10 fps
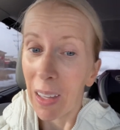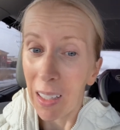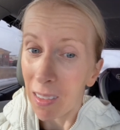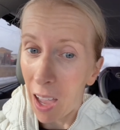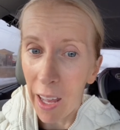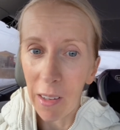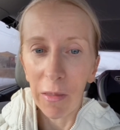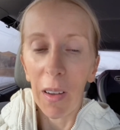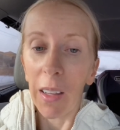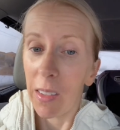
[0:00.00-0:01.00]
Like a lot
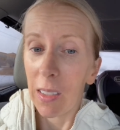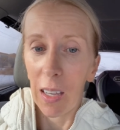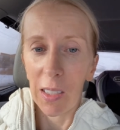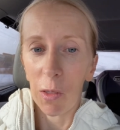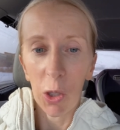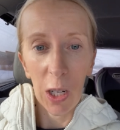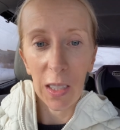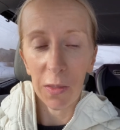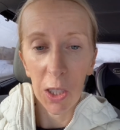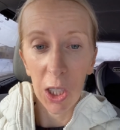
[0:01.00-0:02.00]
of unsuccessful
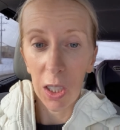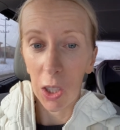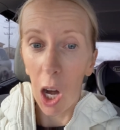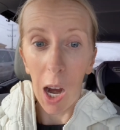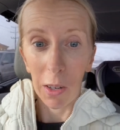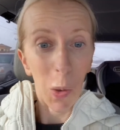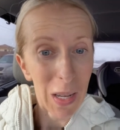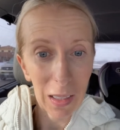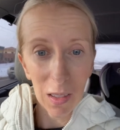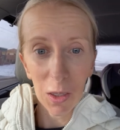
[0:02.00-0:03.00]
transfers, there are no
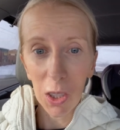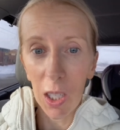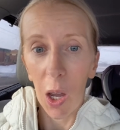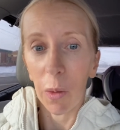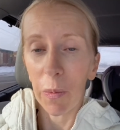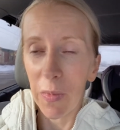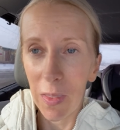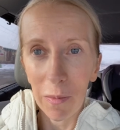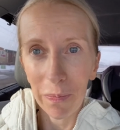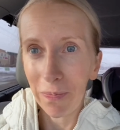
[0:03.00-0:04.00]
answers. So,
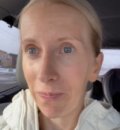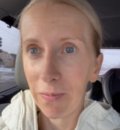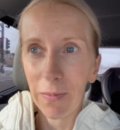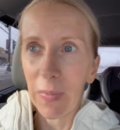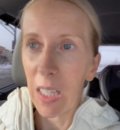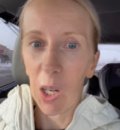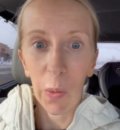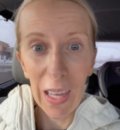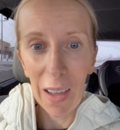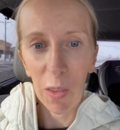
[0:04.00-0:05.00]

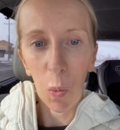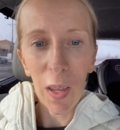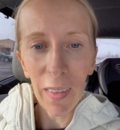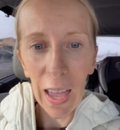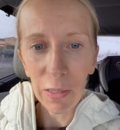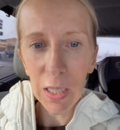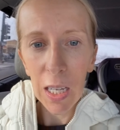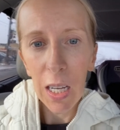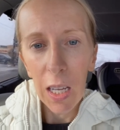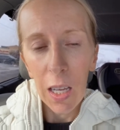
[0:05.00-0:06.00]
they have the one left.
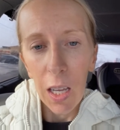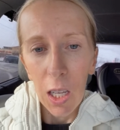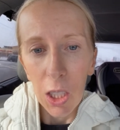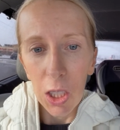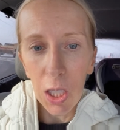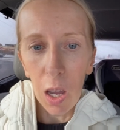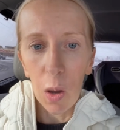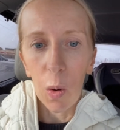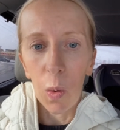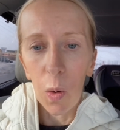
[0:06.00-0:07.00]

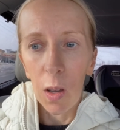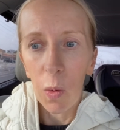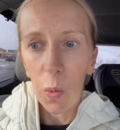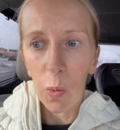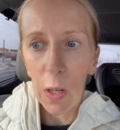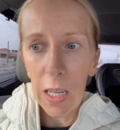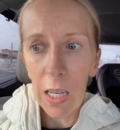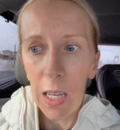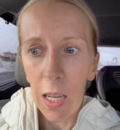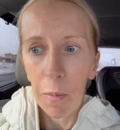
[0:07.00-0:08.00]
So
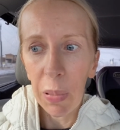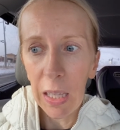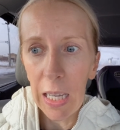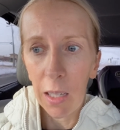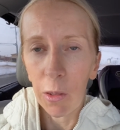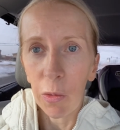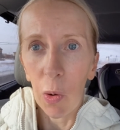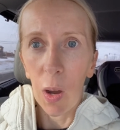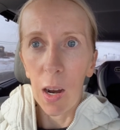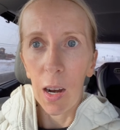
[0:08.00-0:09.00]
we planned
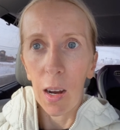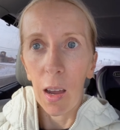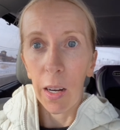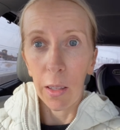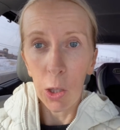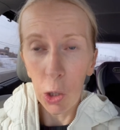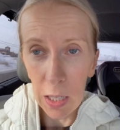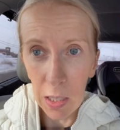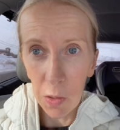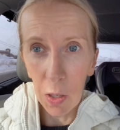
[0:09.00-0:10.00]
for another
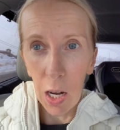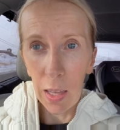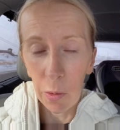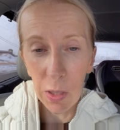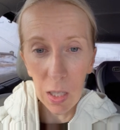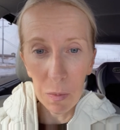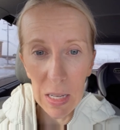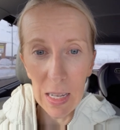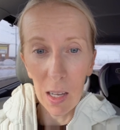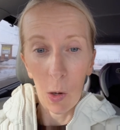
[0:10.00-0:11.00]
transfer, and that was going to be
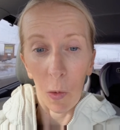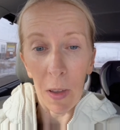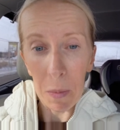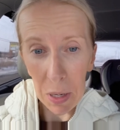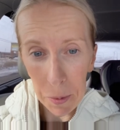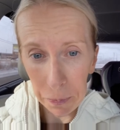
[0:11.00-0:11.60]
in November.